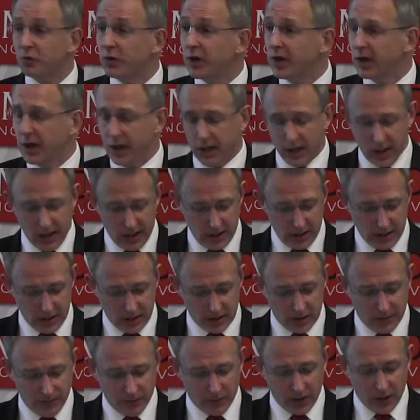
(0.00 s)
who really need
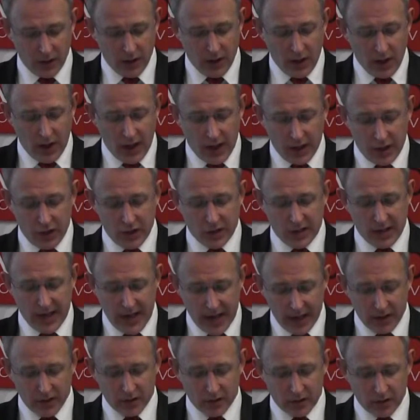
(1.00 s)
it and who
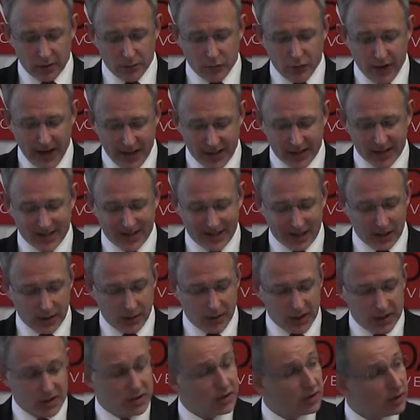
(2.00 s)
cannot practically
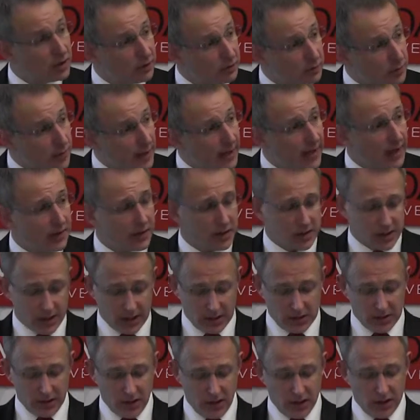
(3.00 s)
be served by other
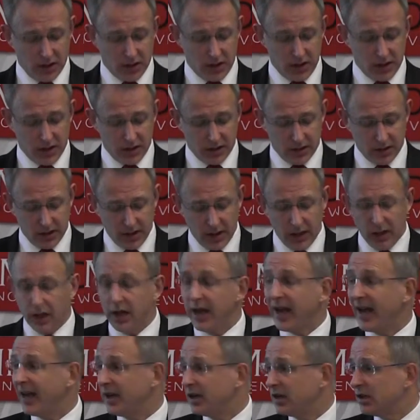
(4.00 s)
technologies,
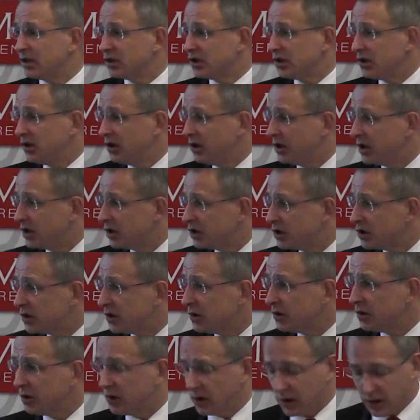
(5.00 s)
and in turn
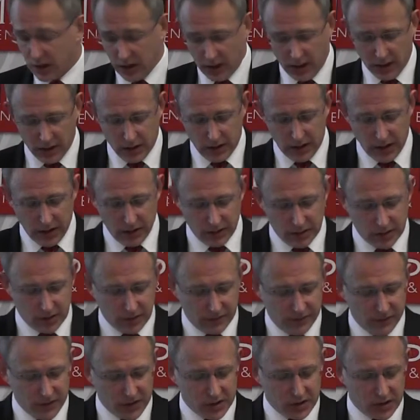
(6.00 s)
ensure that there is
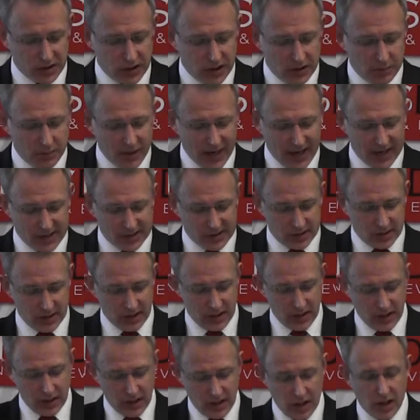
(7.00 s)
sufficient
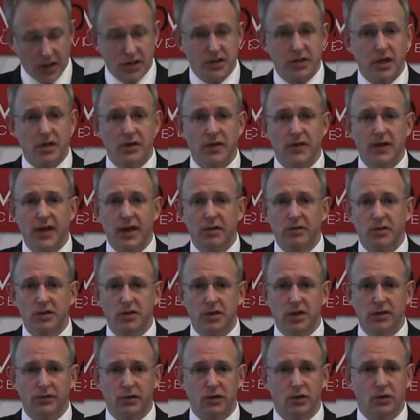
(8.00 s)
capacity so that they
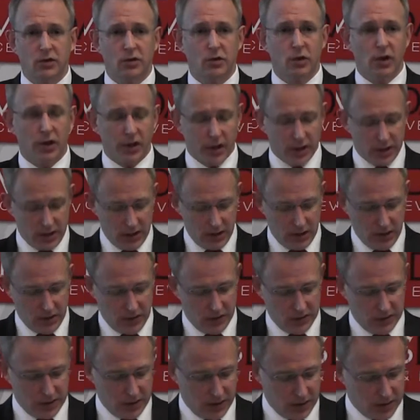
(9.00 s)
receive a good quality
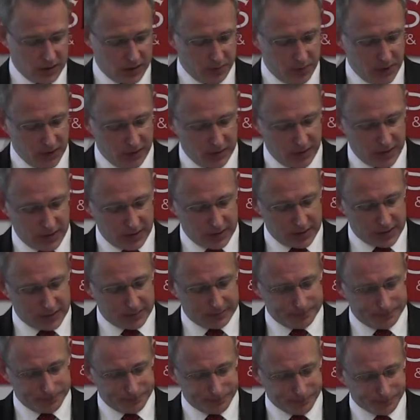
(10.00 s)
user
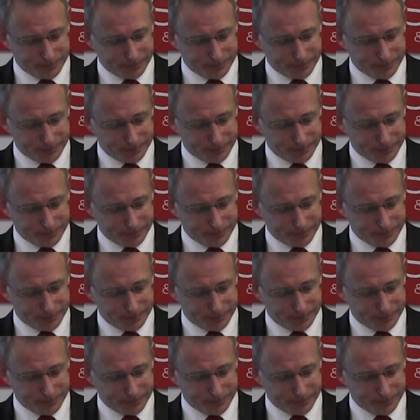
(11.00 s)
experience.